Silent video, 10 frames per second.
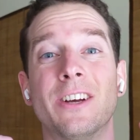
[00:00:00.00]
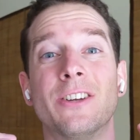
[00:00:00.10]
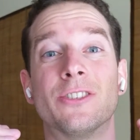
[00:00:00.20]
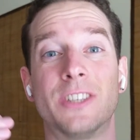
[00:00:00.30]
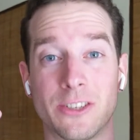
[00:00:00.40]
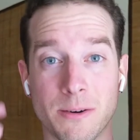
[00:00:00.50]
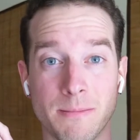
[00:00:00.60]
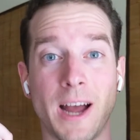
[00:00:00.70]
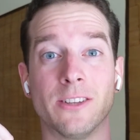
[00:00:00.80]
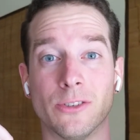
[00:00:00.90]
you set your
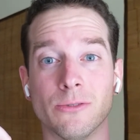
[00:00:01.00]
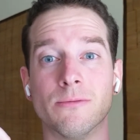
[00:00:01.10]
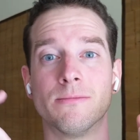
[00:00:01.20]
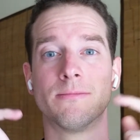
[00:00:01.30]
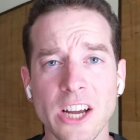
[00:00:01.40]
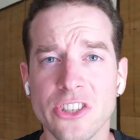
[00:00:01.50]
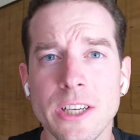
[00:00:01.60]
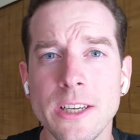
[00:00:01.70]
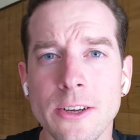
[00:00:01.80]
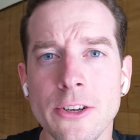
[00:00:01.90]
mind to.
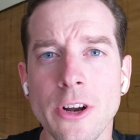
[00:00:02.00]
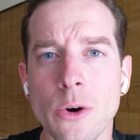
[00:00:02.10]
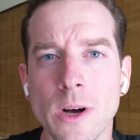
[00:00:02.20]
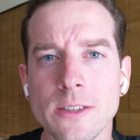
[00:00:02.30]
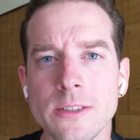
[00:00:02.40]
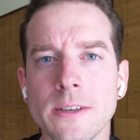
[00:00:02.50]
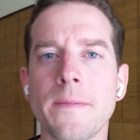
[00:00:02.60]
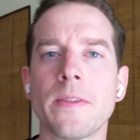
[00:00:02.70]
Actually, you know what?